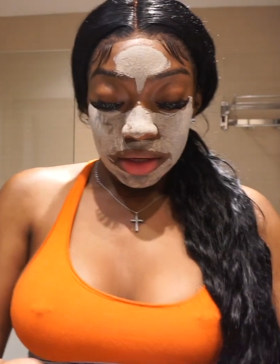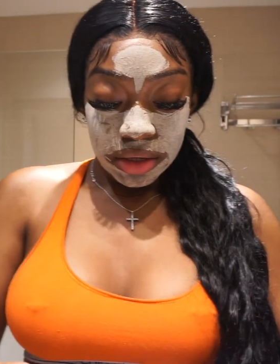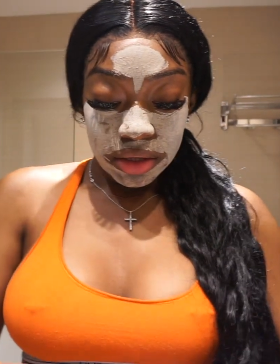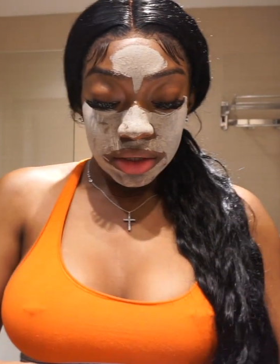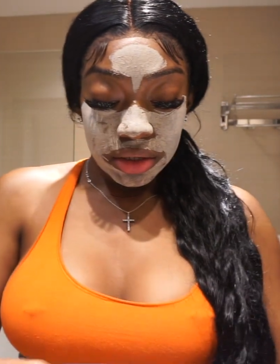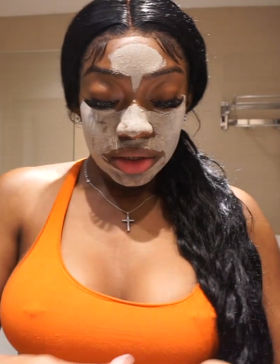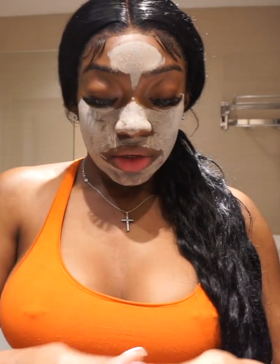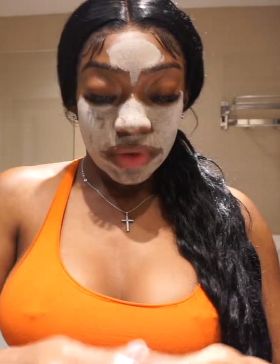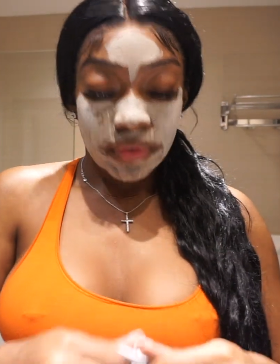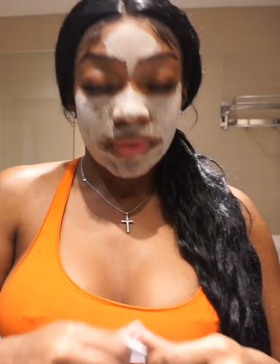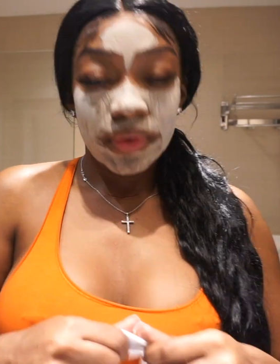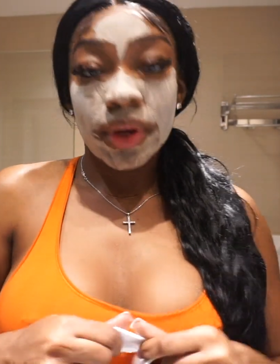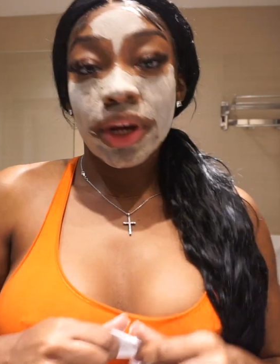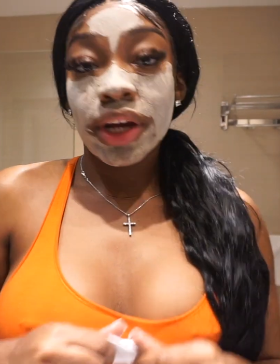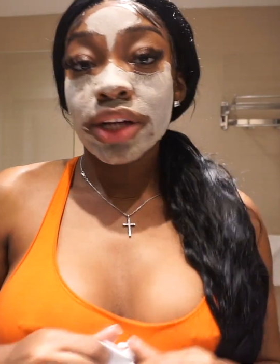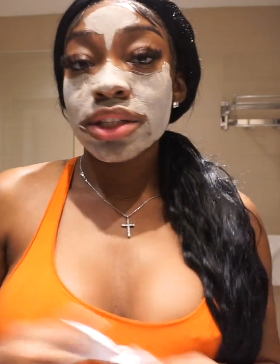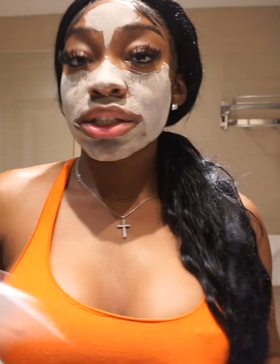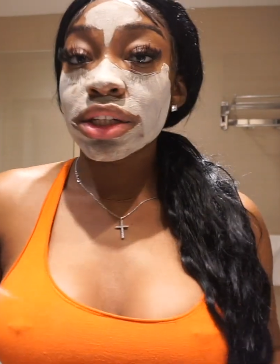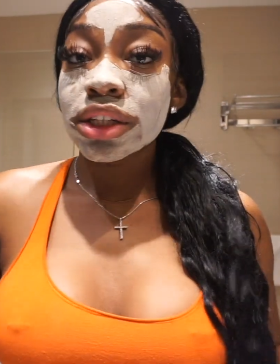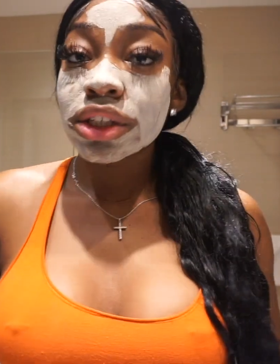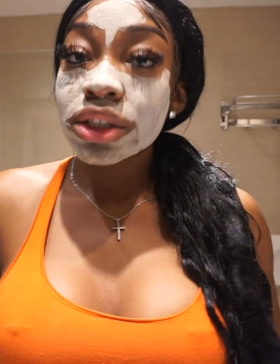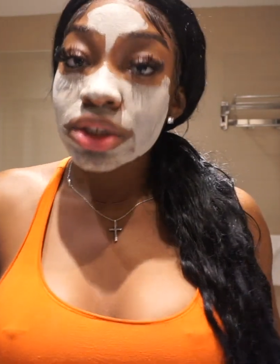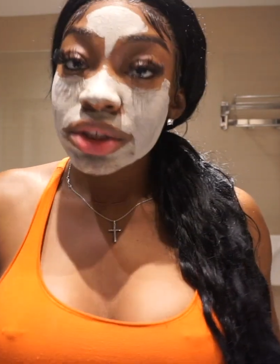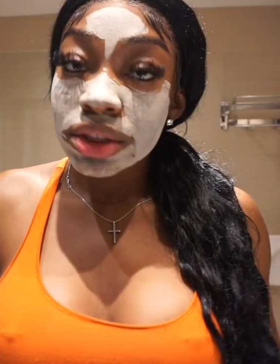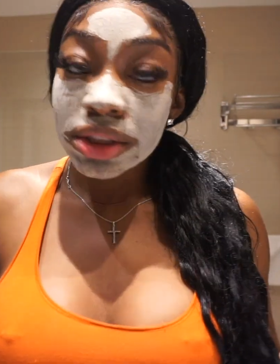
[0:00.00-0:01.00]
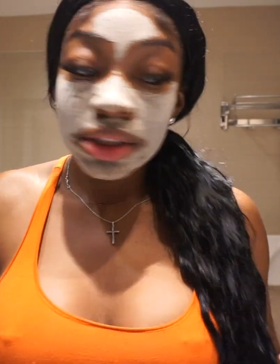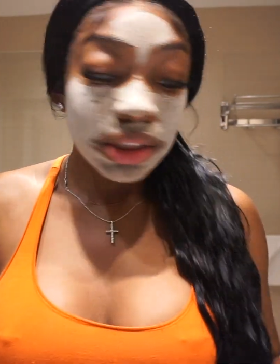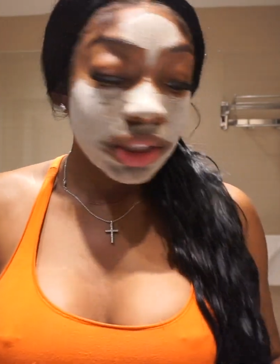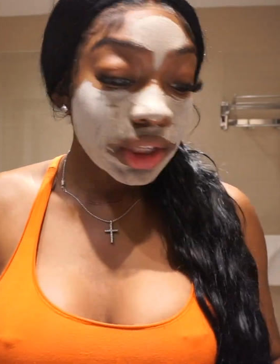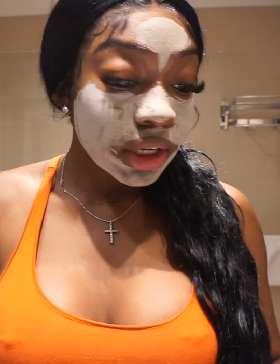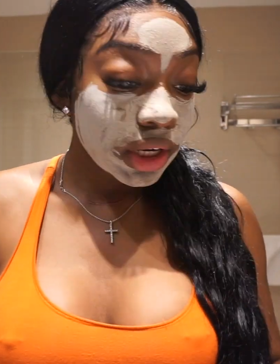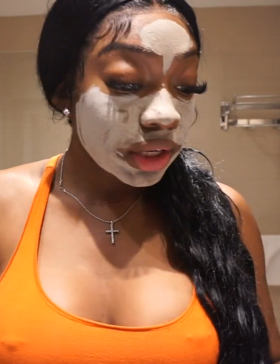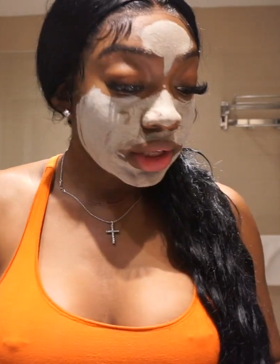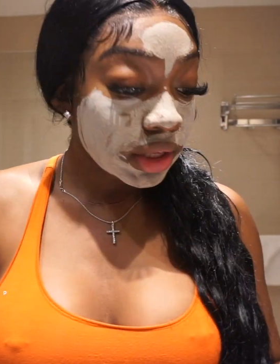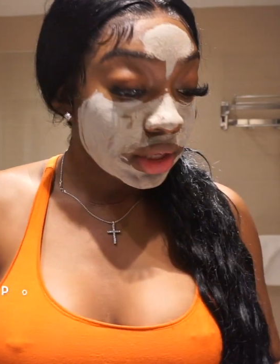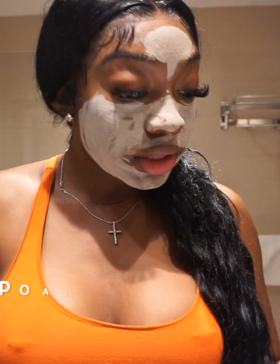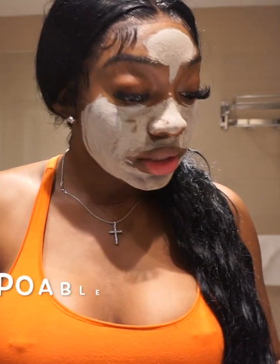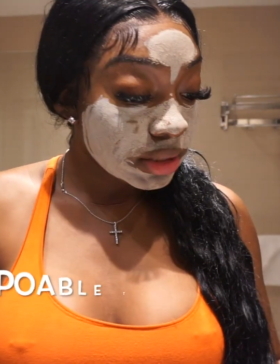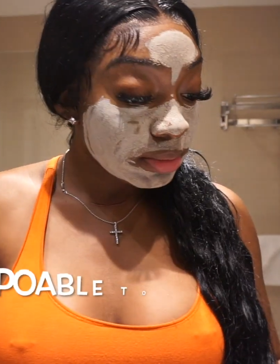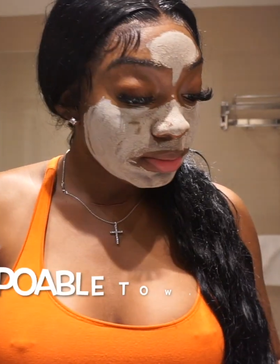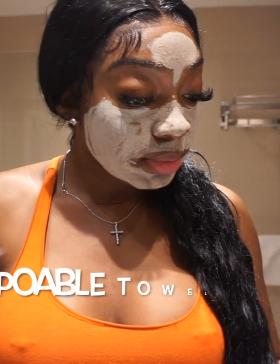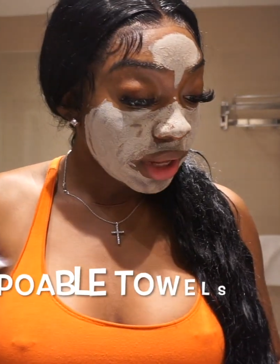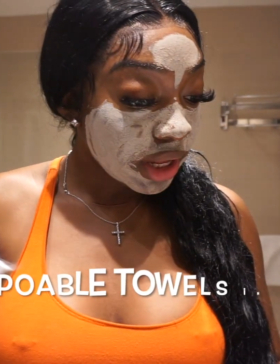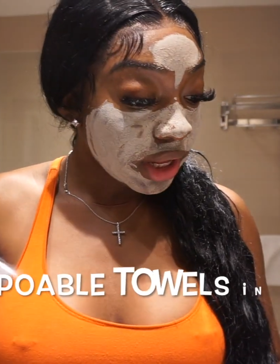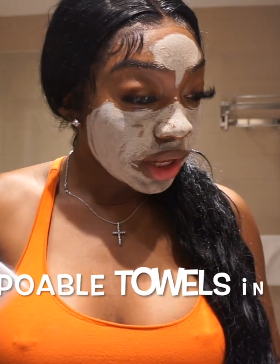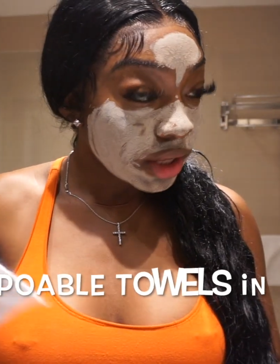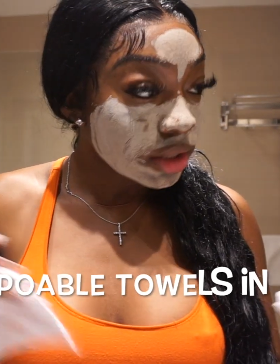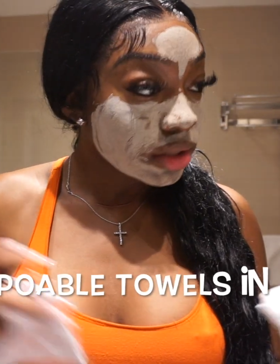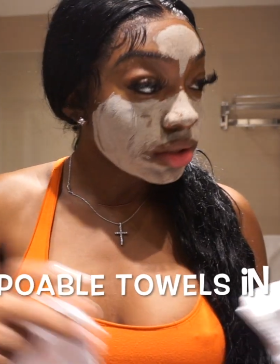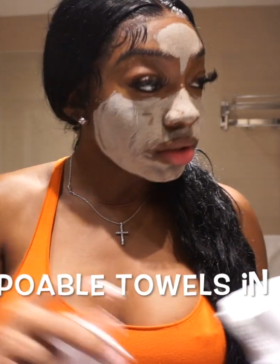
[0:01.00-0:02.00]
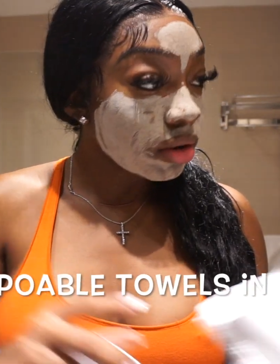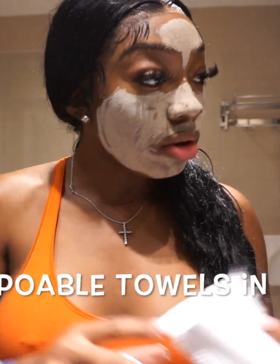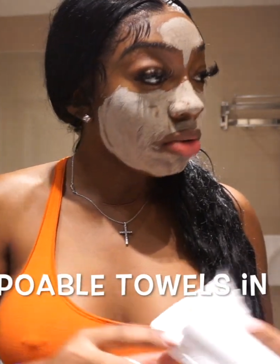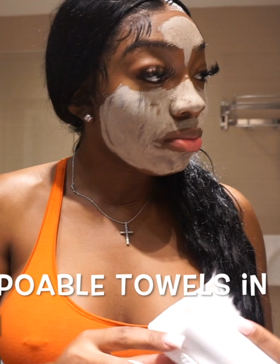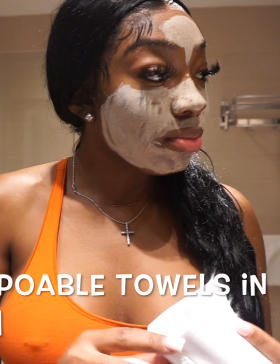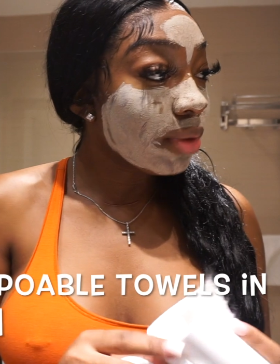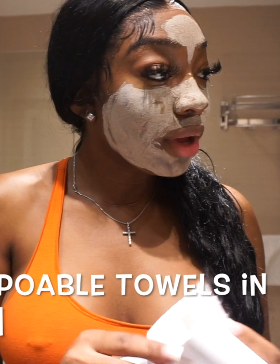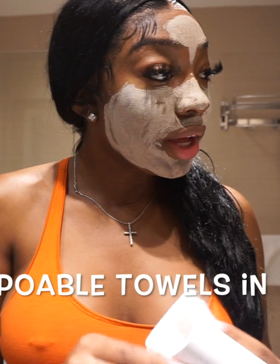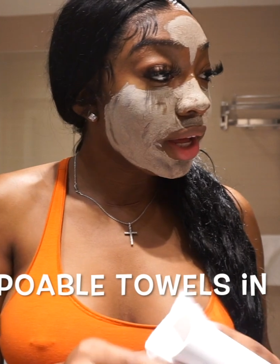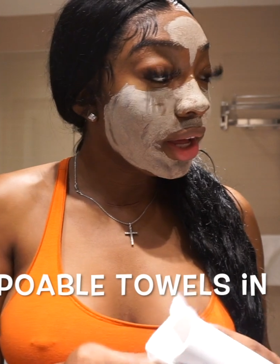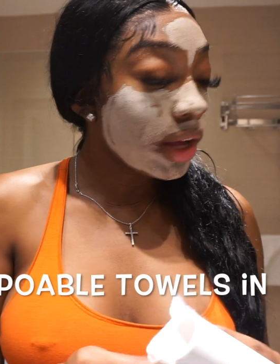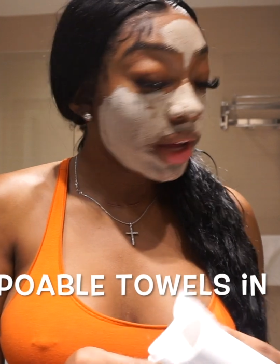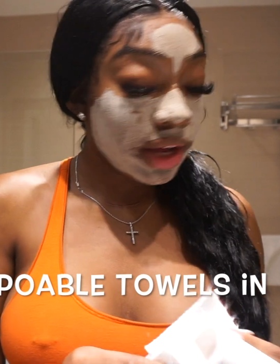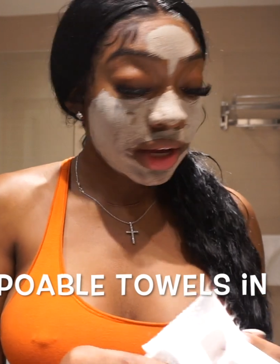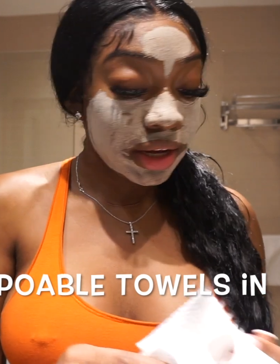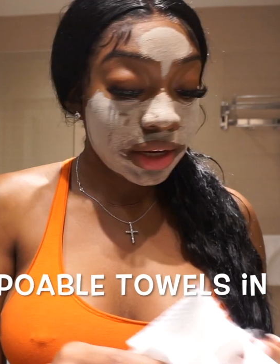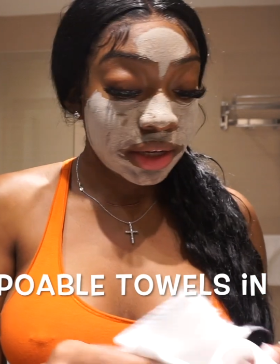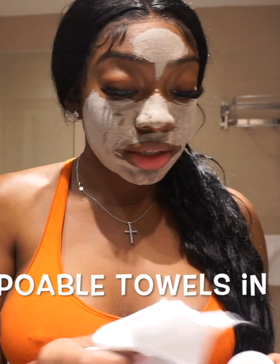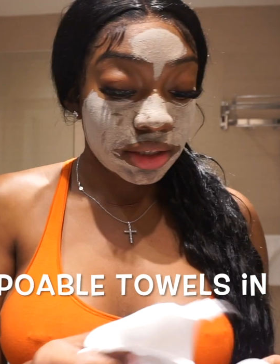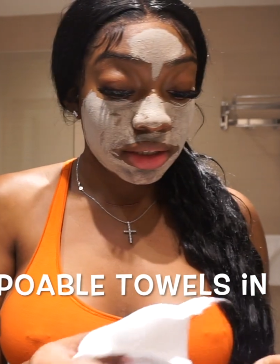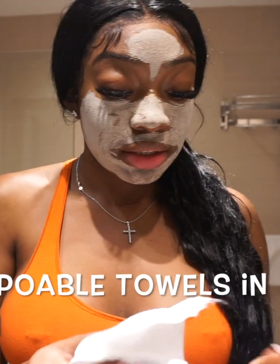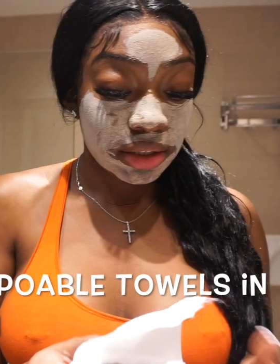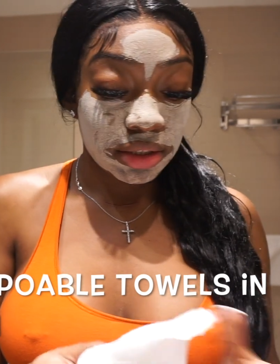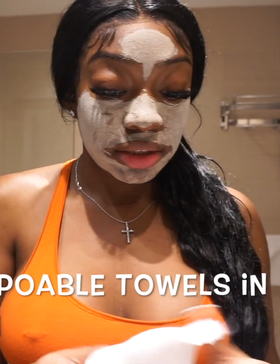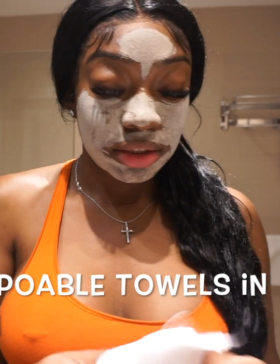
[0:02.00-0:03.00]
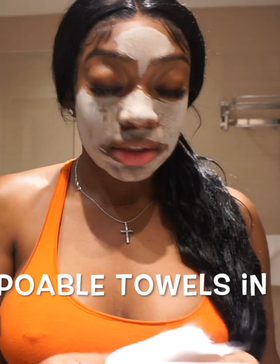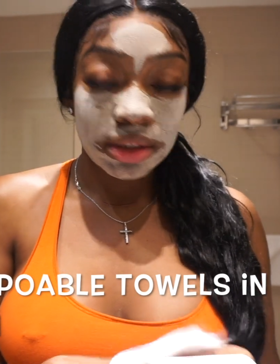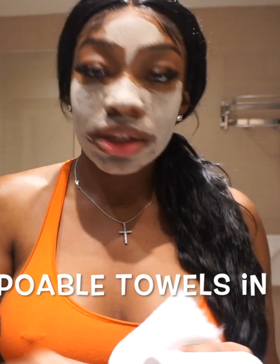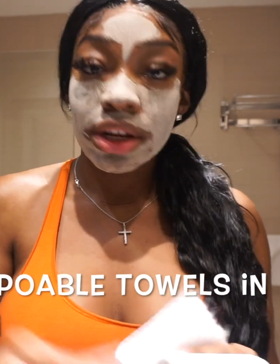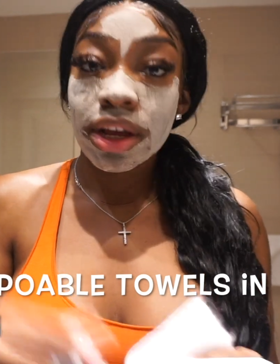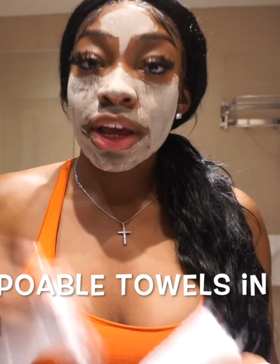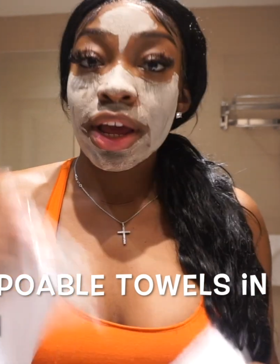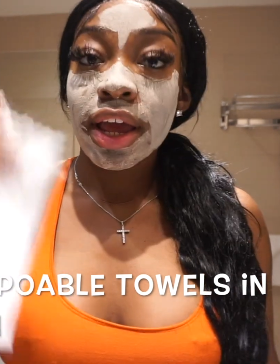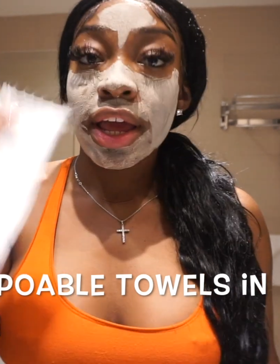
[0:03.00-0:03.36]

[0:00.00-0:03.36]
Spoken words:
So if you guys are interested in this mask, oh my gosh.